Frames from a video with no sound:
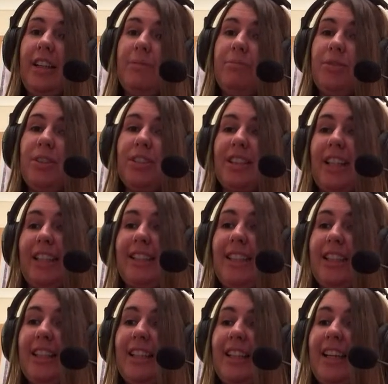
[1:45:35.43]
Just like I
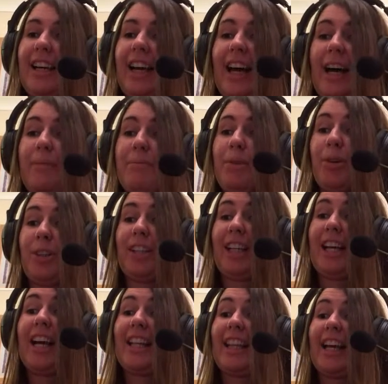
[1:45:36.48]
said, I'm not gonna
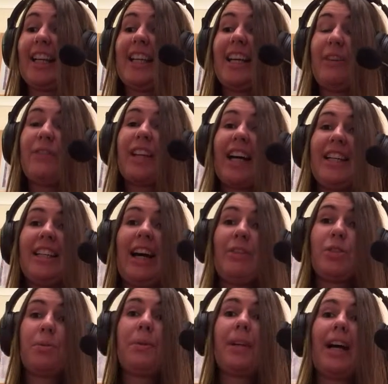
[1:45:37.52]
lie. Like if that announcement